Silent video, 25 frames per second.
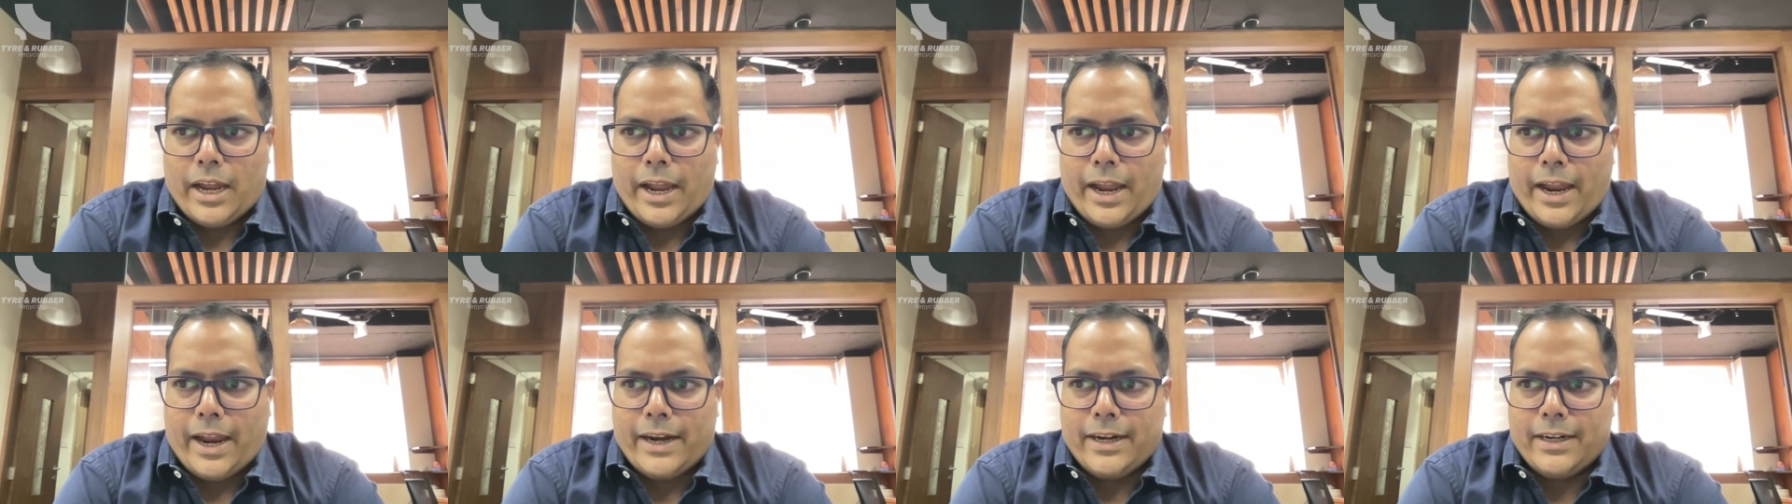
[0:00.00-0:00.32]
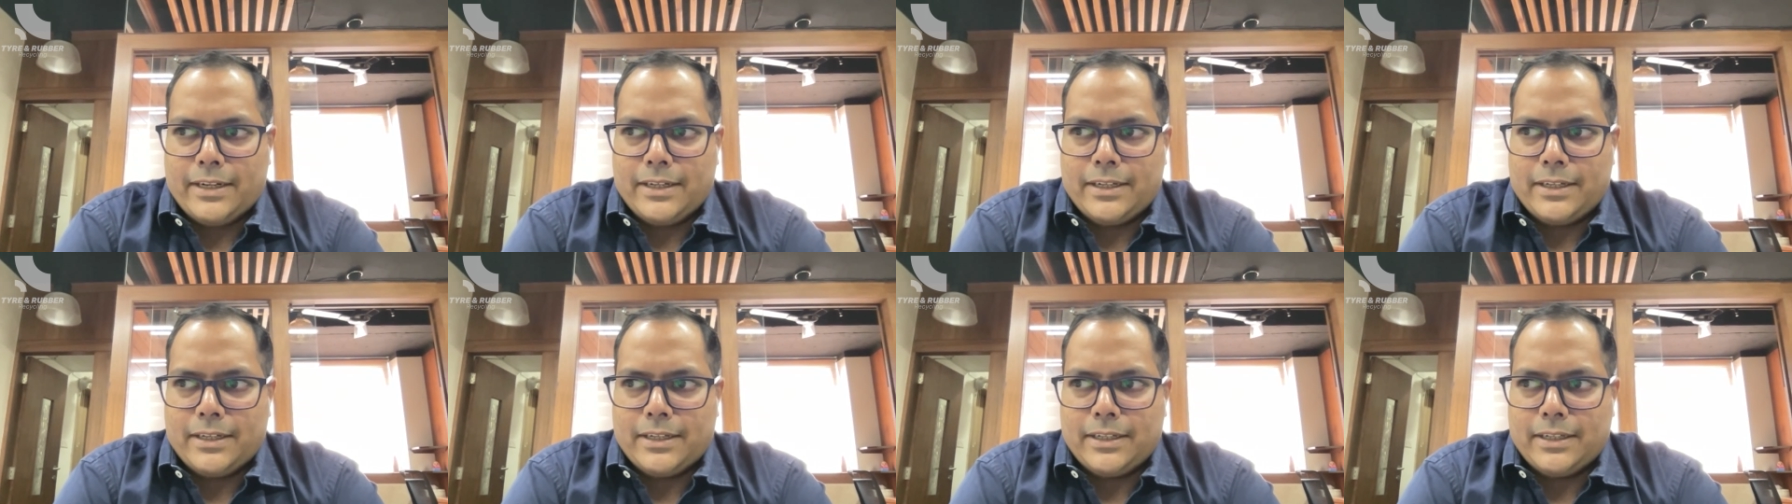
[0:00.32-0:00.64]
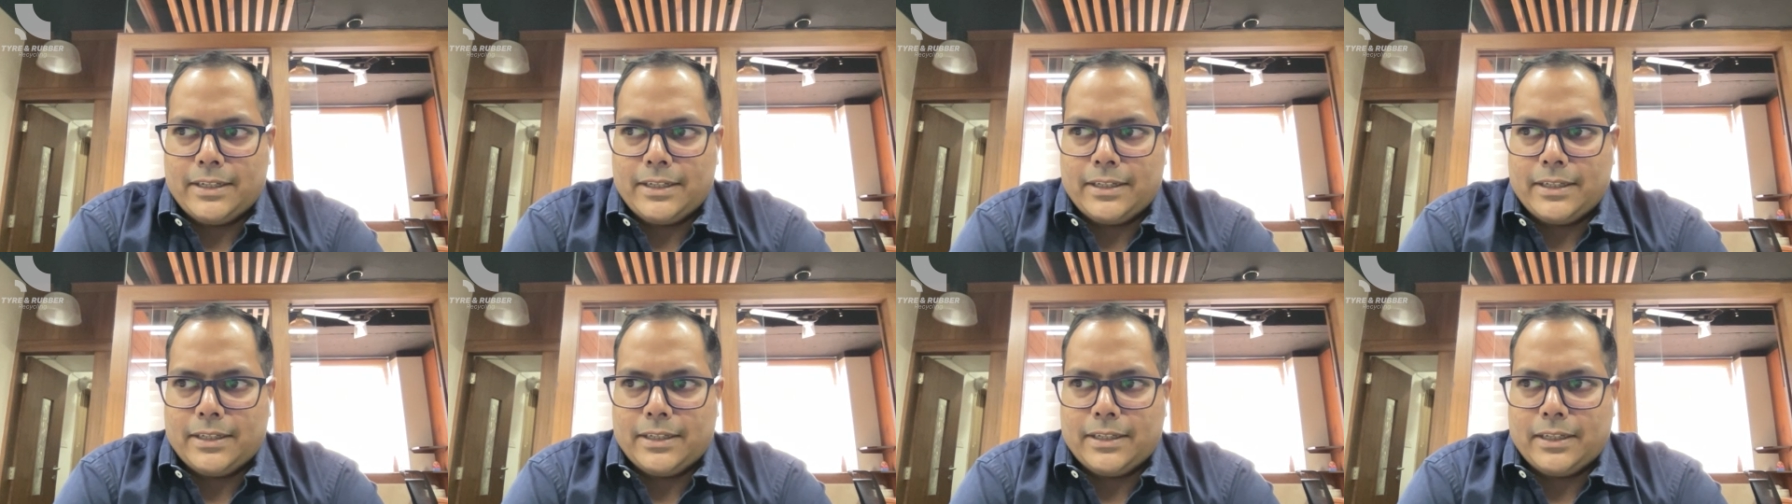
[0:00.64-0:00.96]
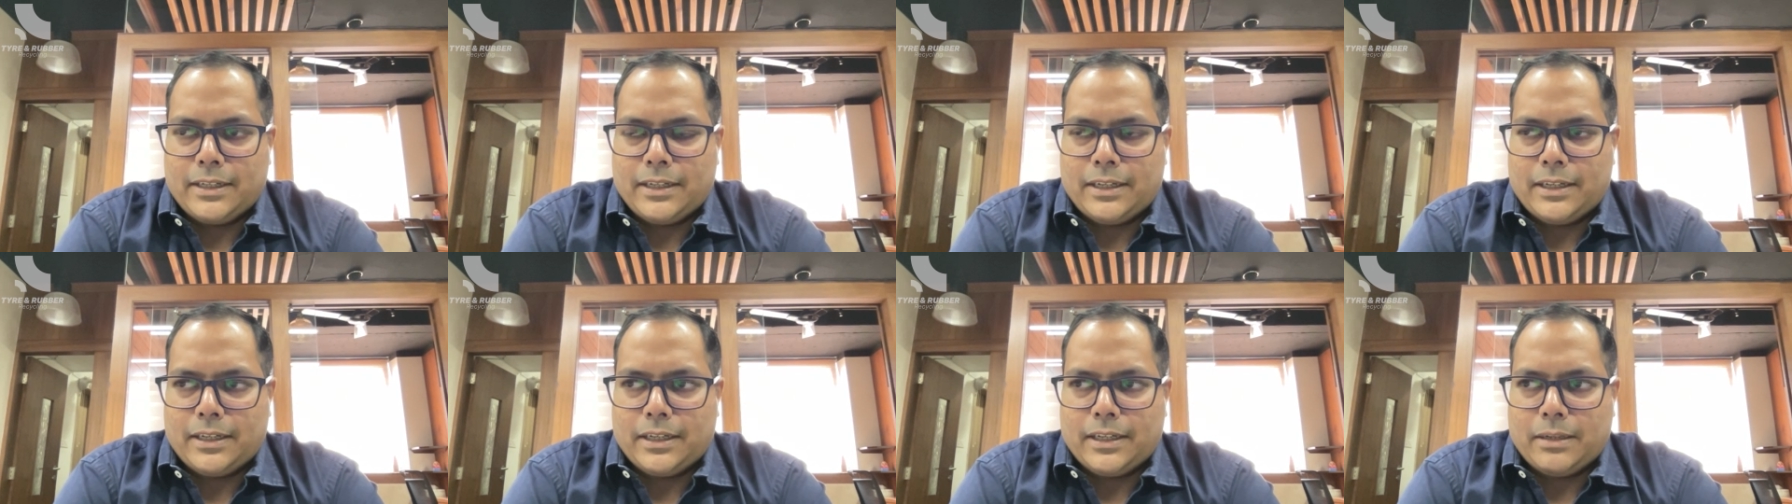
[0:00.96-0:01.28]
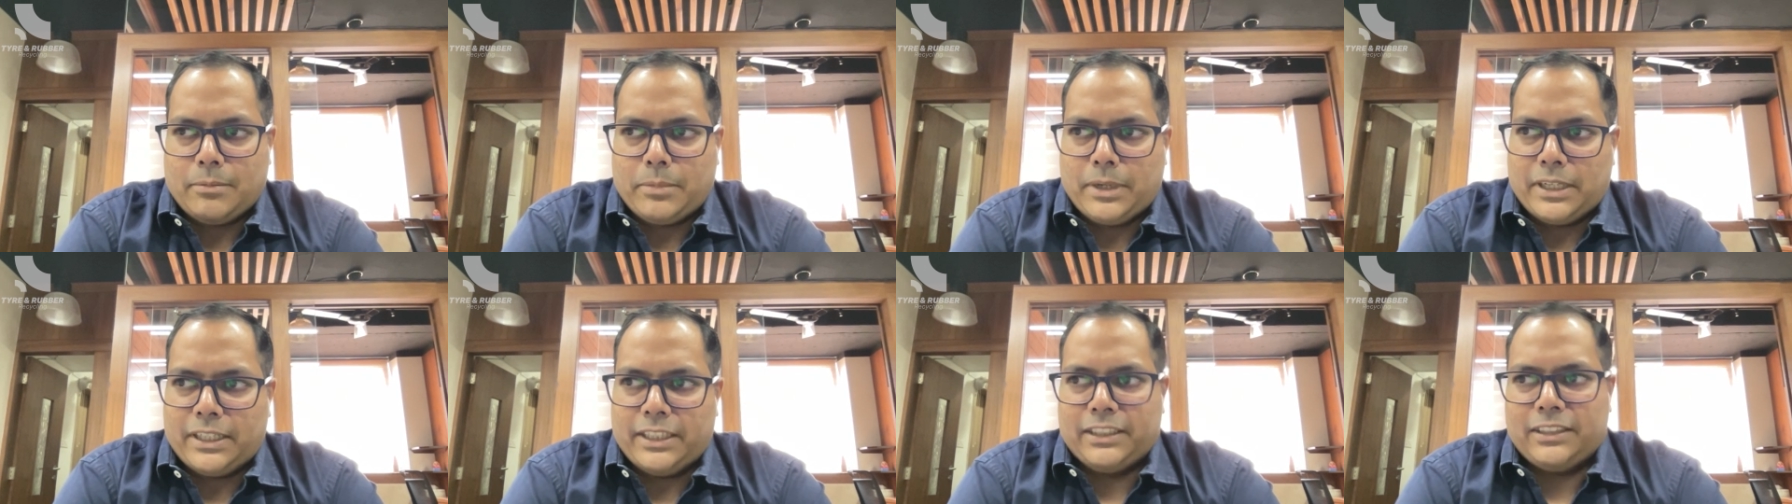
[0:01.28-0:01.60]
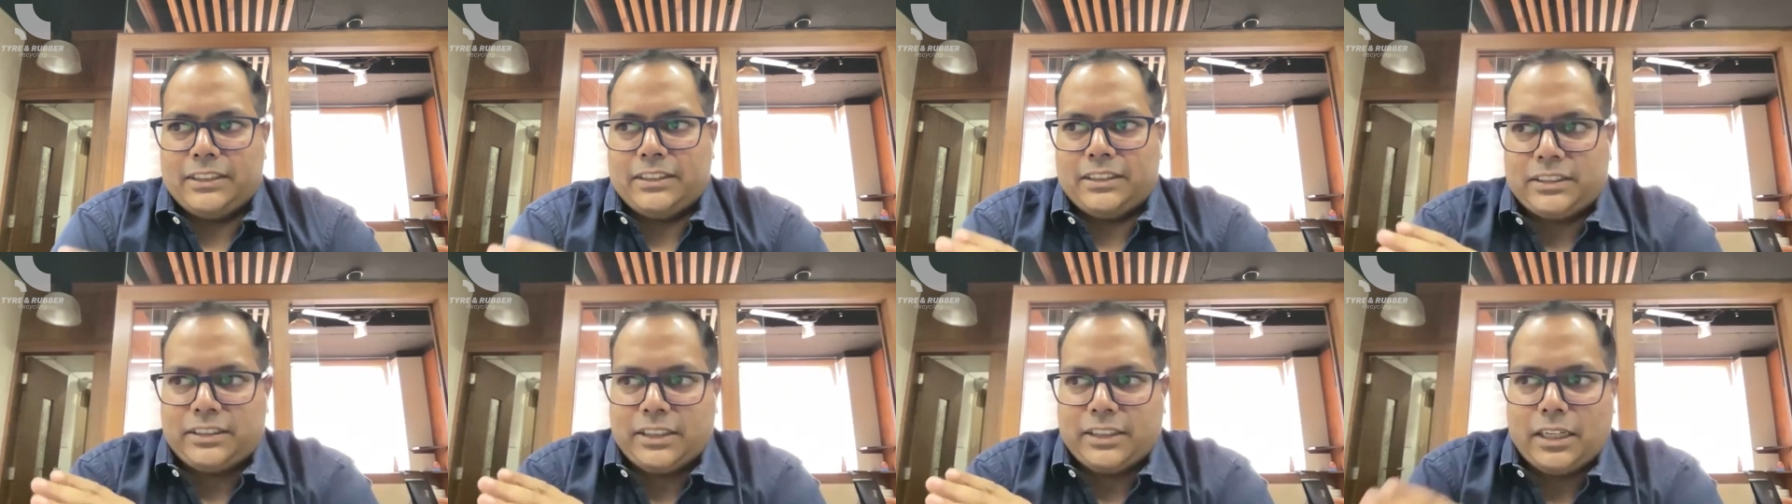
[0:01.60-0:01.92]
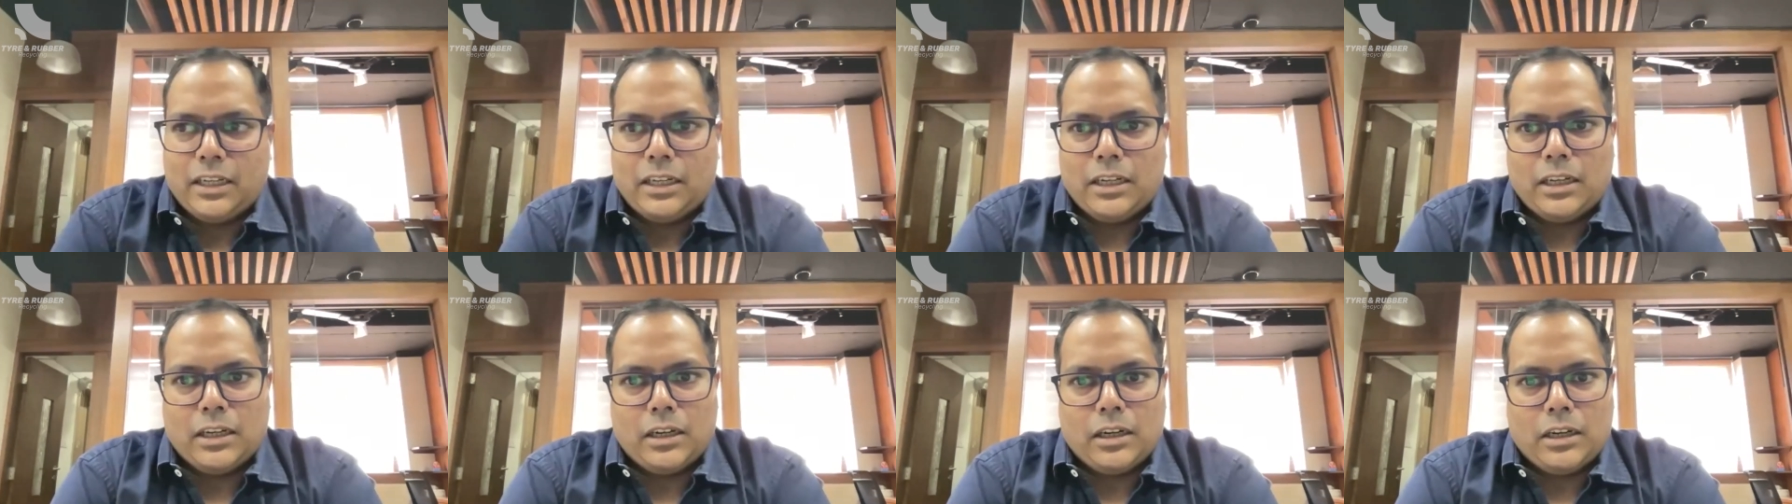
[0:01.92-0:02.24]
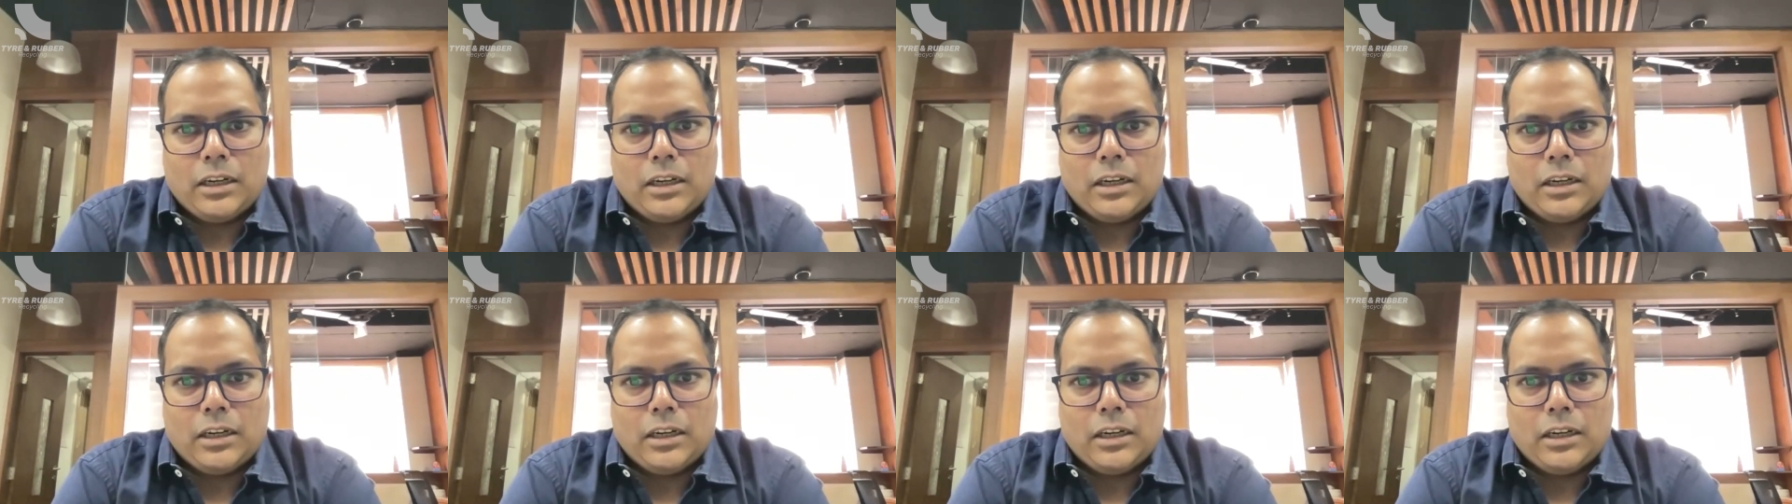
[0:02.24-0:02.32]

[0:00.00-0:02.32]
and uh, but it's still